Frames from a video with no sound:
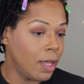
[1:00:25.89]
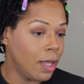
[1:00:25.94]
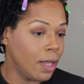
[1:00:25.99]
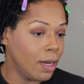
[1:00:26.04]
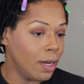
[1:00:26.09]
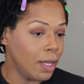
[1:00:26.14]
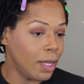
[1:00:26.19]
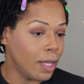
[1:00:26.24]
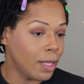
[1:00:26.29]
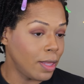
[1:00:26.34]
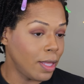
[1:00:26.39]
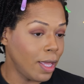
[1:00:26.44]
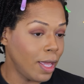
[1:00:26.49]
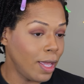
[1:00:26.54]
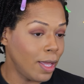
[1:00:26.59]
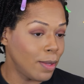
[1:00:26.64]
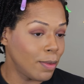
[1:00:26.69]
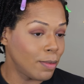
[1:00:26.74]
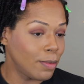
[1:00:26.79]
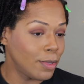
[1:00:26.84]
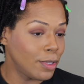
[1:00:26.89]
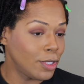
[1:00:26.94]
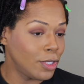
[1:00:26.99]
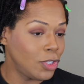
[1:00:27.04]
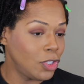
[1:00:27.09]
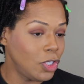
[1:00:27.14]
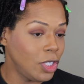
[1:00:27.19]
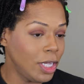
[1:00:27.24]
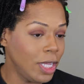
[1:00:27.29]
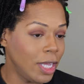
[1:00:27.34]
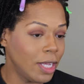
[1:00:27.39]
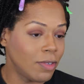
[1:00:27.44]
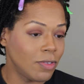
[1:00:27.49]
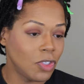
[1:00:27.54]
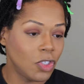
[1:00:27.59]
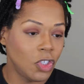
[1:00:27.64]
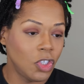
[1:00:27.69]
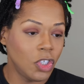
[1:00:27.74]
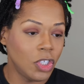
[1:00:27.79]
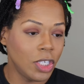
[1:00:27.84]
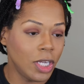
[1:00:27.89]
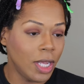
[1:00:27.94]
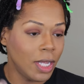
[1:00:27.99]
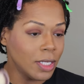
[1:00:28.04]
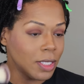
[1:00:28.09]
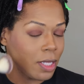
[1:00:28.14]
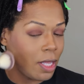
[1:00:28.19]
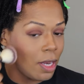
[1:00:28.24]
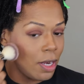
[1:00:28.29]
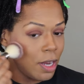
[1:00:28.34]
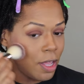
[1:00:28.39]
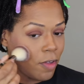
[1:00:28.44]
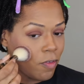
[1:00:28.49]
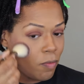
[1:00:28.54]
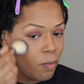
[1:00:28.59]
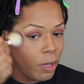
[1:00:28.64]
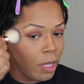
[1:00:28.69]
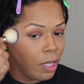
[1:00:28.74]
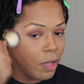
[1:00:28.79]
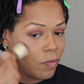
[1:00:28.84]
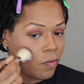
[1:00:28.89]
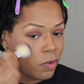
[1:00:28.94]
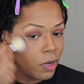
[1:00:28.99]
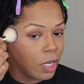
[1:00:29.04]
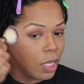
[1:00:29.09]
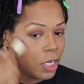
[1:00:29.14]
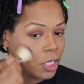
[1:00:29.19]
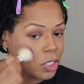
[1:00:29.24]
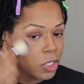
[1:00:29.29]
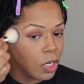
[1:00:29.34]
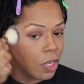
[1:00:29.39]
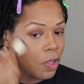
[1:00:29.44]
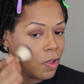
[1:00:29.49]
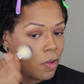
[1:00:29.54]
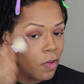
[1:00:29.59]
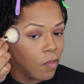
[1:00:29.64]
And look at that. She gives just enough pink flush